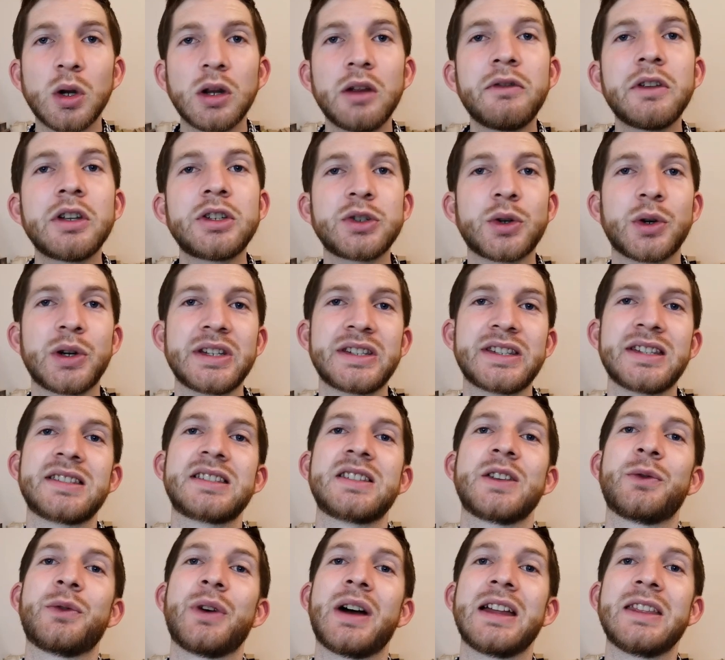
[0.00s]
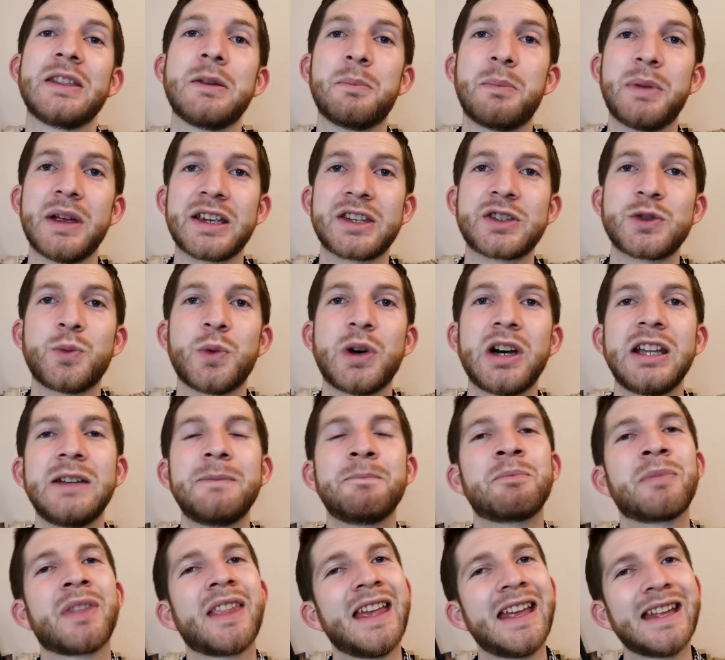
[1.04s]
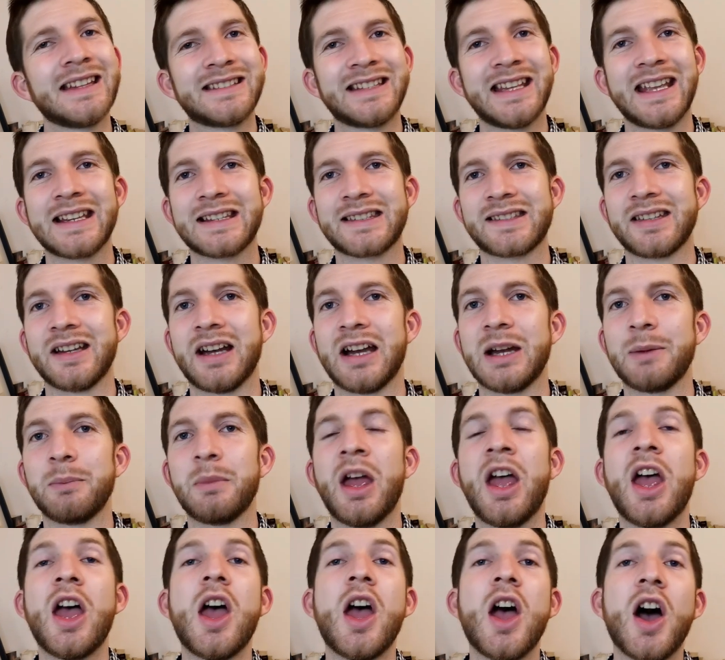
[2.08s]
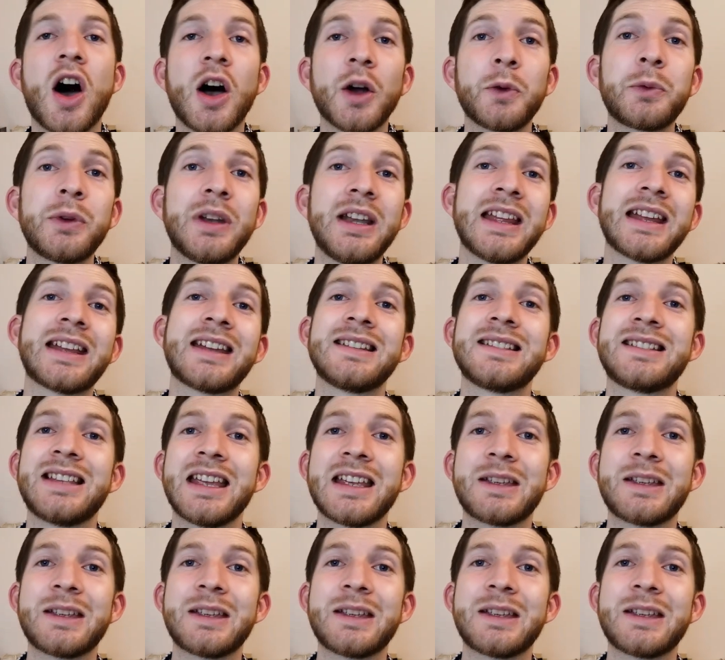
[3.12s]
all of the choices to find the best one, it takes time. Often it can